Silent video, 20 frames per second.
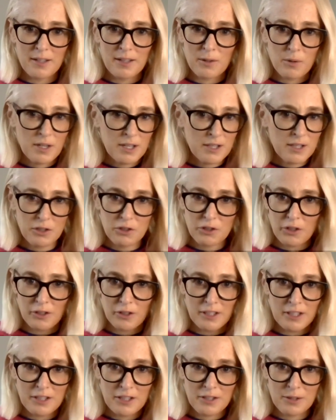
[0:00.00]
crazy
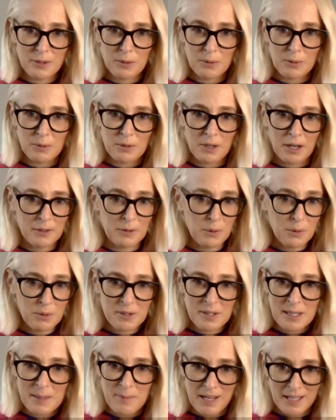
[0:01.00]
journalists who got no
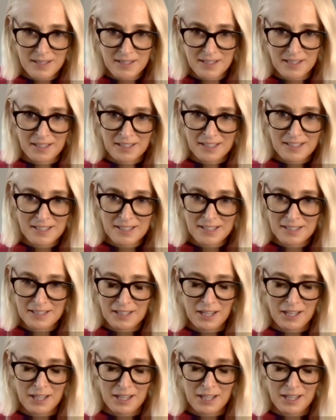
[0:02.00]
sleep last night,